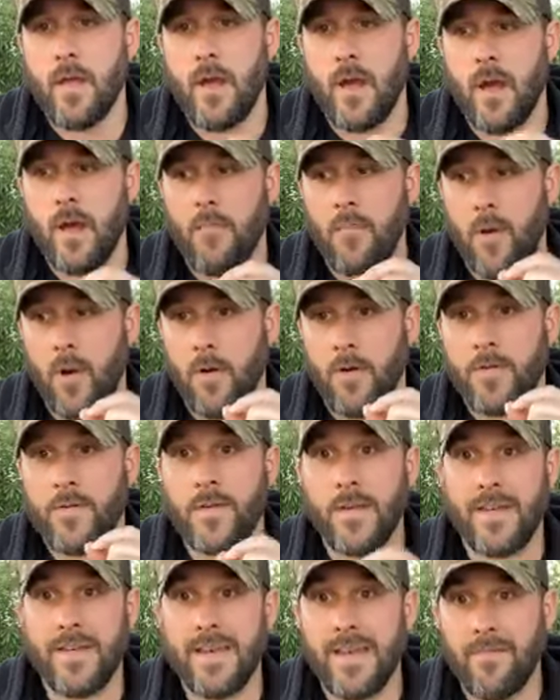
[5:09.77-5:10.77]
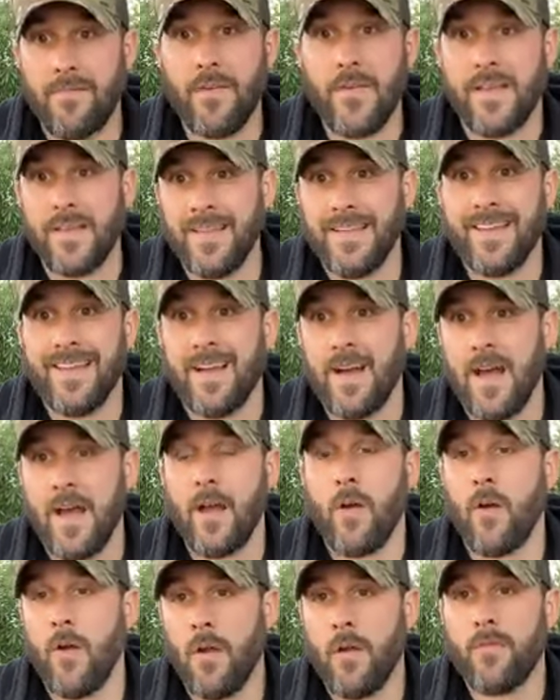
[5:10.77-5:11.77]
um, are significantly
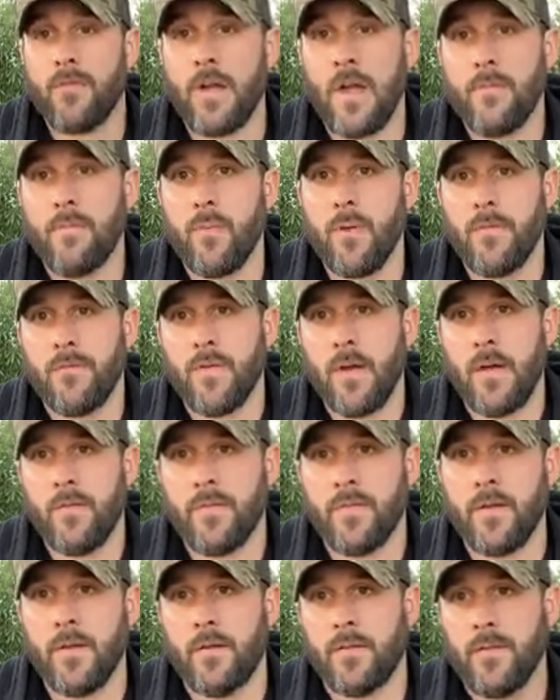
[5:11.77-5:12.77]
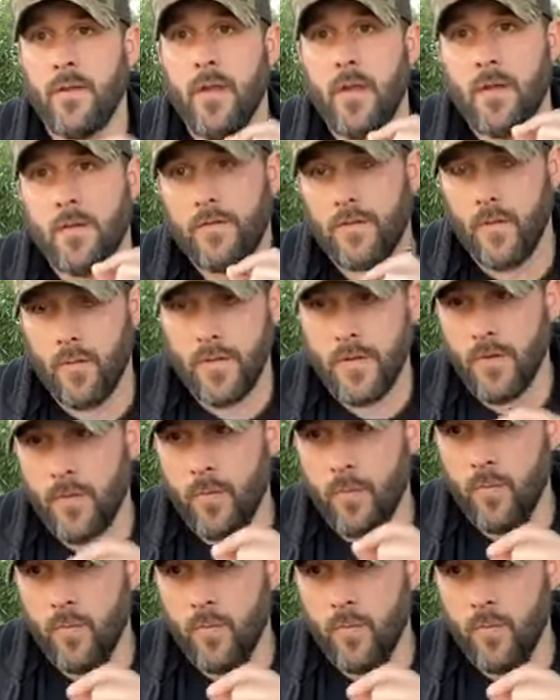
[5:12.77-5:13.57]
higher on a 5.56. So your